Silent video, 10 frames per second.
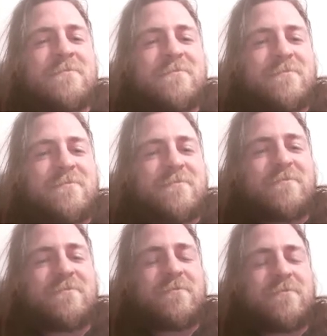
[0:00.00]

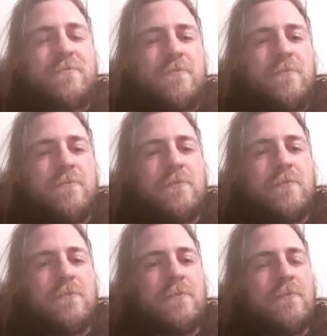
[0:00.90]

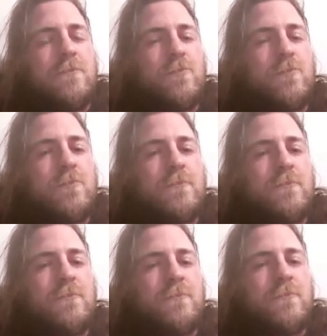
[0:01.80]

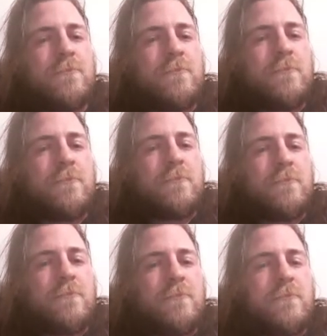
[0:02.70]

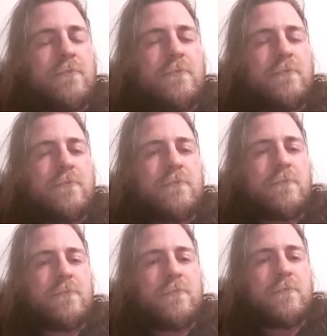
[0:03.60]

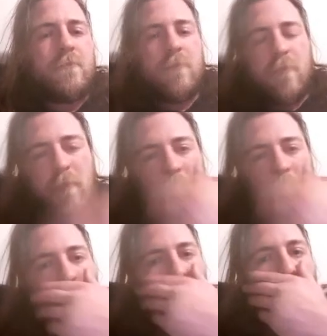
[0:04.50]

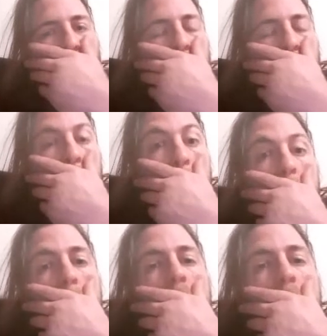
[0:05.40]

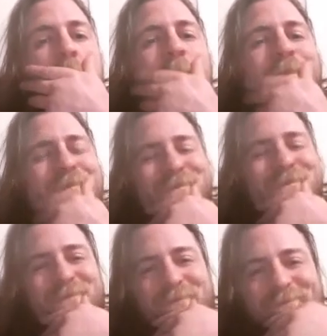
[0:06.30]

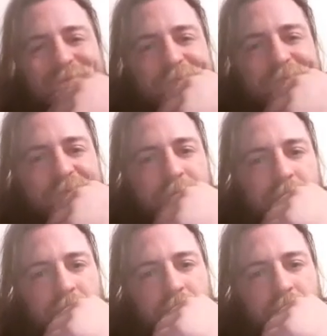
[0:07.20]
The person shown says nothing.